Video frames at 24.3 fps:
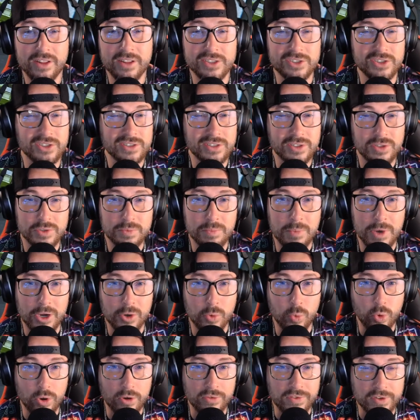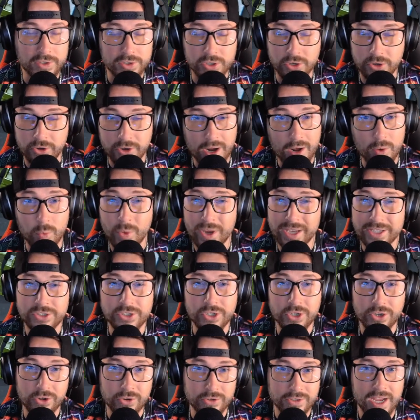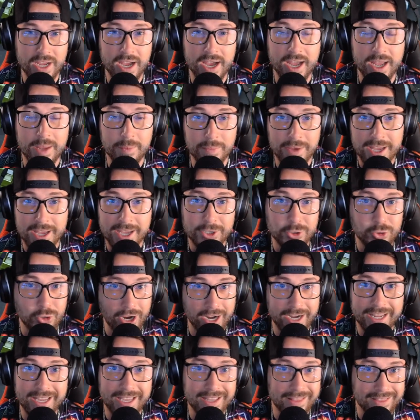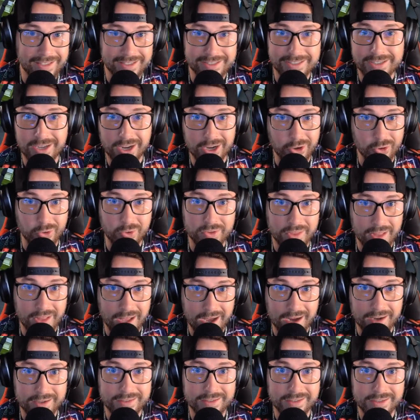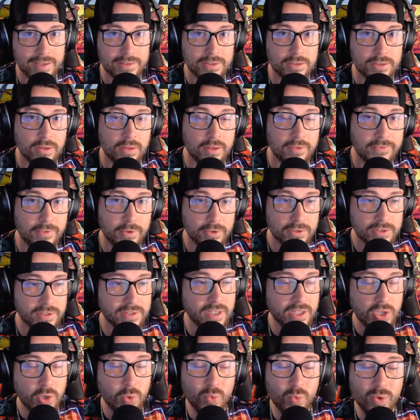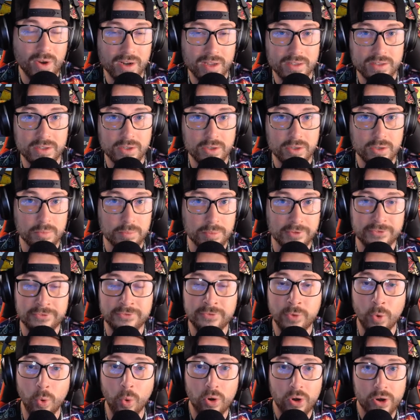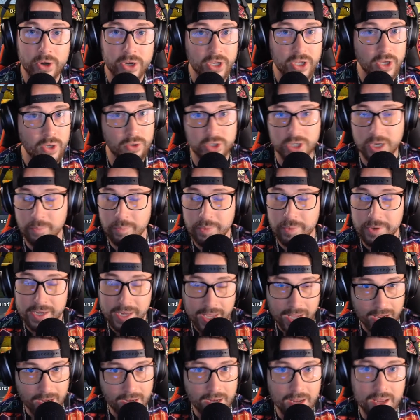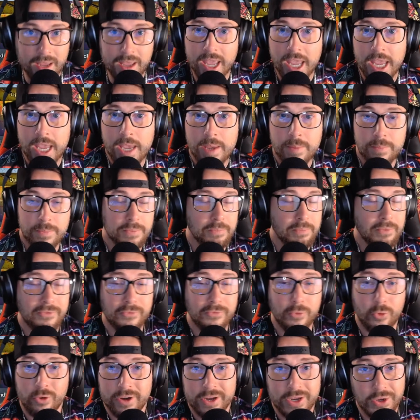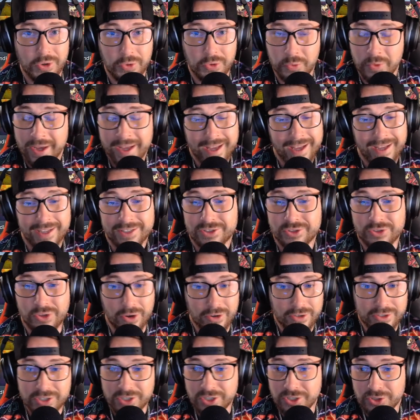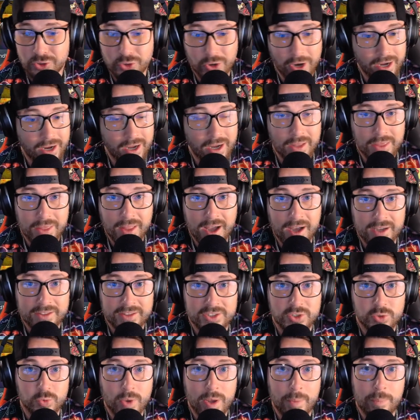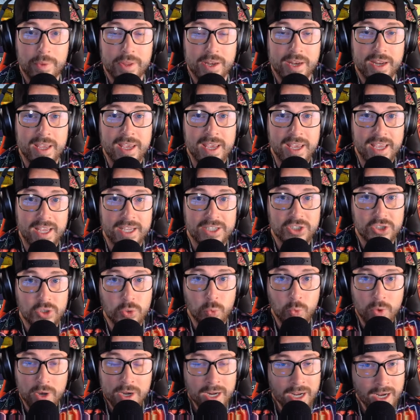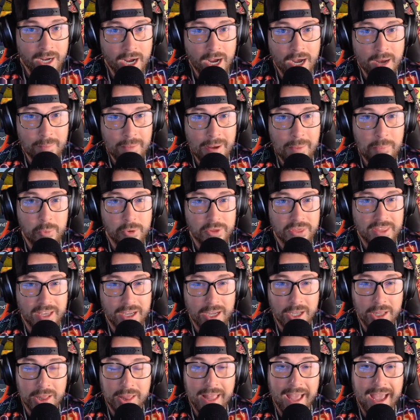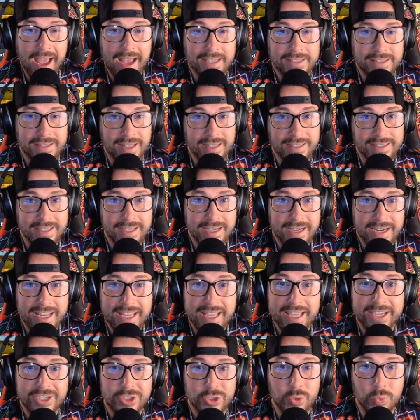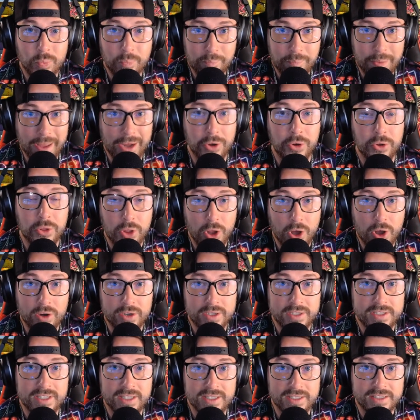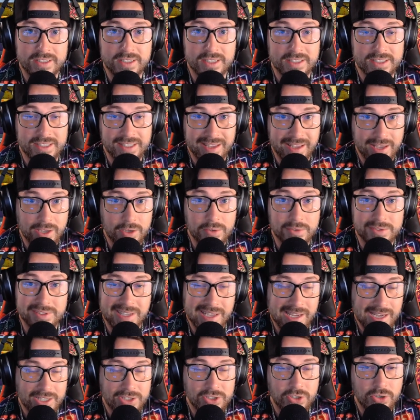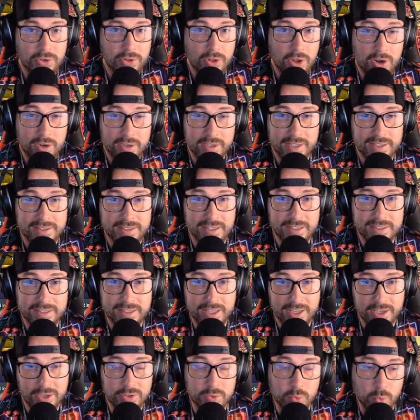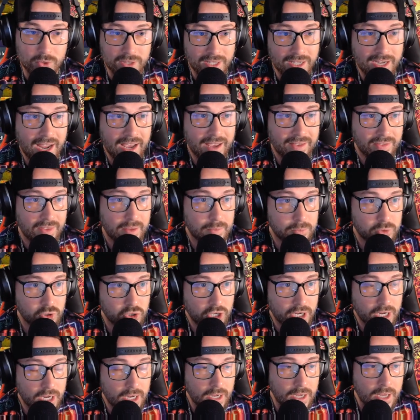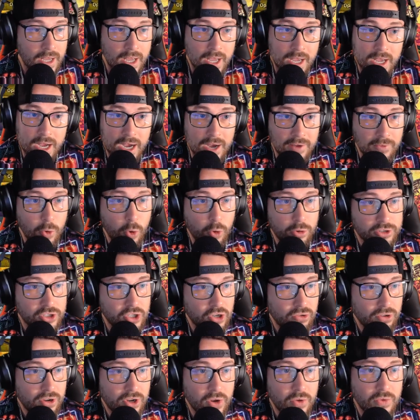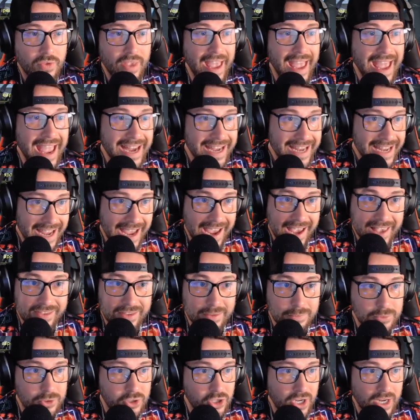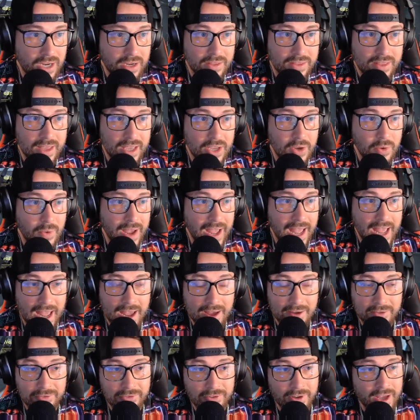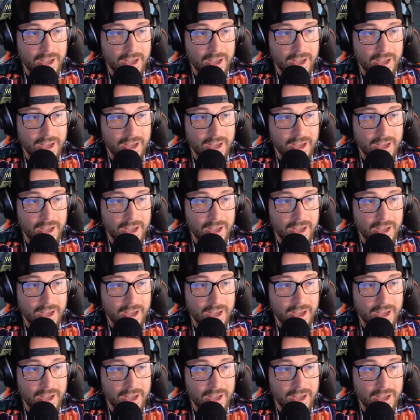just use Modern Warfare so you're not wasting your time trying to get this sucker unlocked. So the first thing you want to do before you jump into any games, before you start to try to unlock this weapon, is you want to come up with the class that's going to get you better long distance kills, easier long distance kills with an SMG. Of course, you can use any SMG that you have,